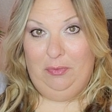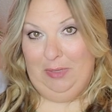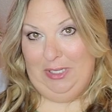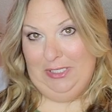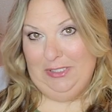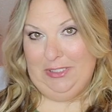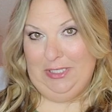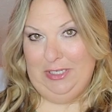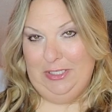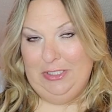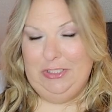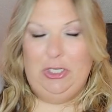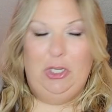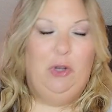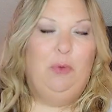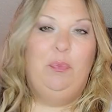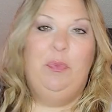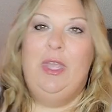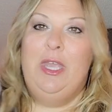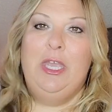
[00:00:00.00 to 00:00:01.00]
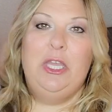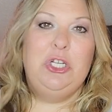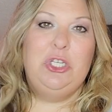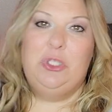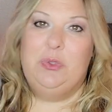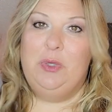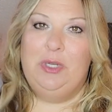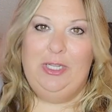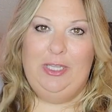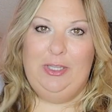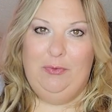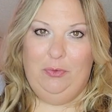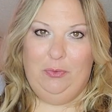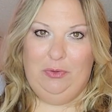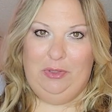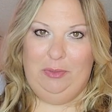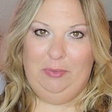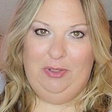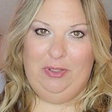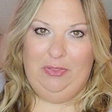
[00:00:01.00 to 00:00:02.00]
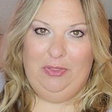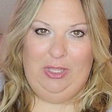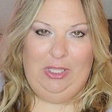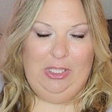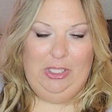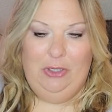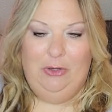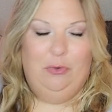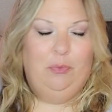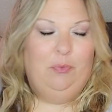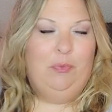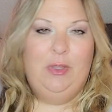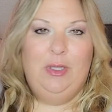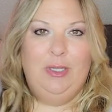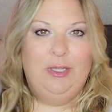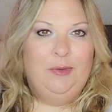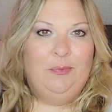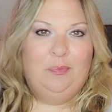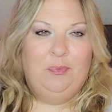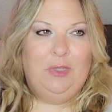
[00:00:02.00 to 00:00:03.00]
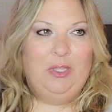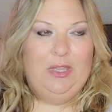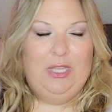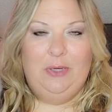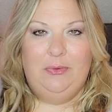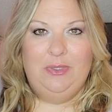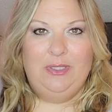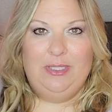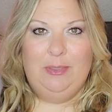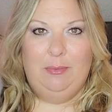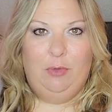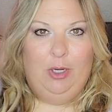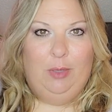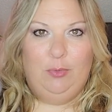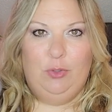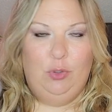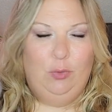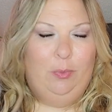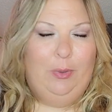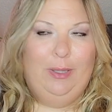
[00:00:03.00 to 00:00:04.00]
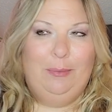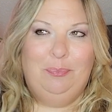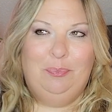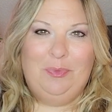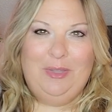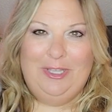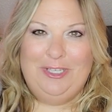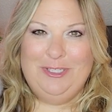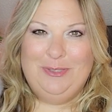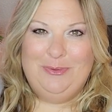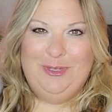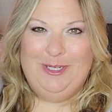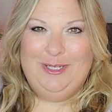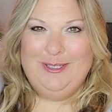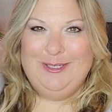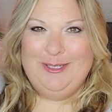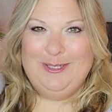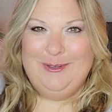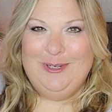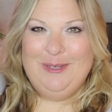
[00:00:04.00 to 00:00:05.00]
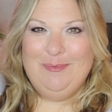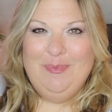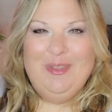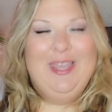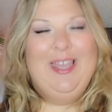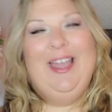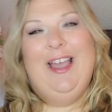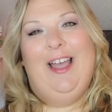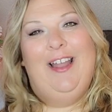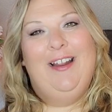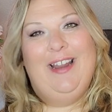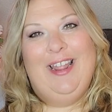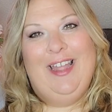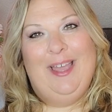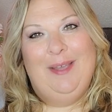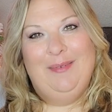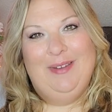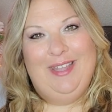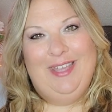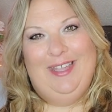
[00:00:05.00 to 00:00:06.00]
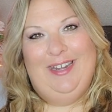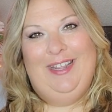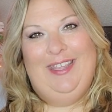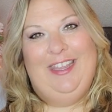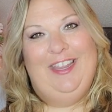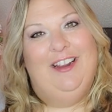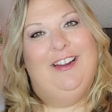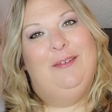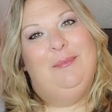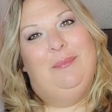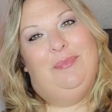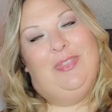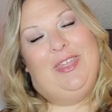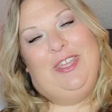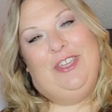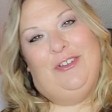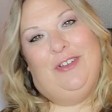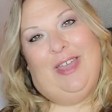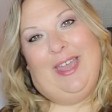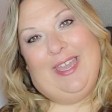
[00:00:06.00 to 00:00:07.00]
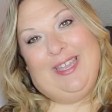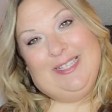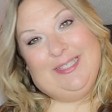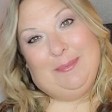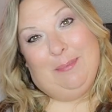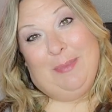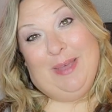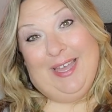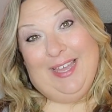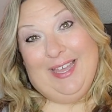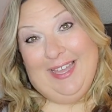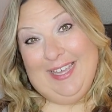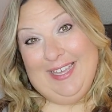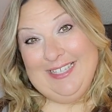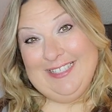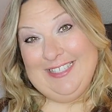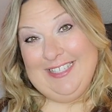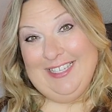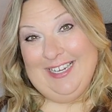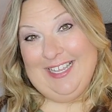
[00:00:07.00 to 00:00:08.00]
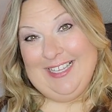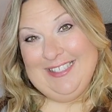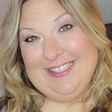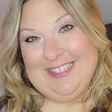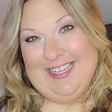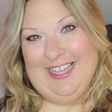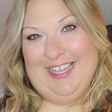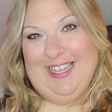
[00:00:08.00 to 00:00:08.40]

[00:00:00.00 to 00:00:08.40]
of amazing so just want to give a really big thank you that was impromptu but I just wanted to do it all right I'm going to end it here thank you guys bye see you next